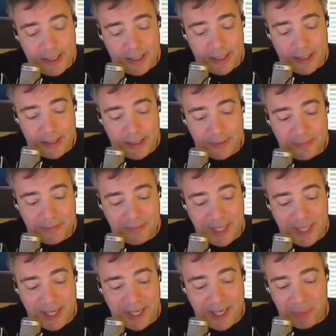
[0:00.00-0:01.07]
Um,
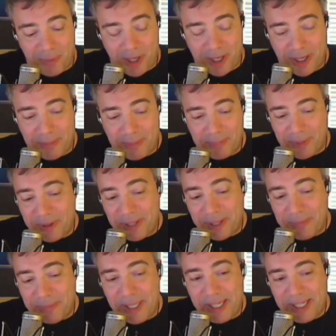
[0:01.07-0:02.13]
they actually brought up
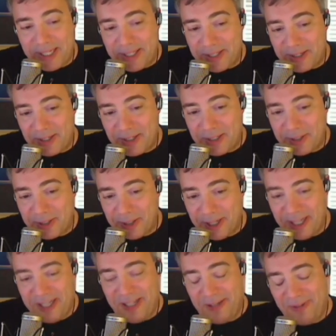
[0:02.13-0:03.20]
OEM media as an
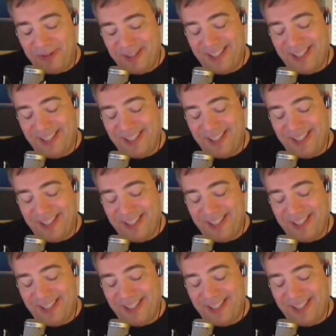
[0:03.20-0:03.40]
alternative.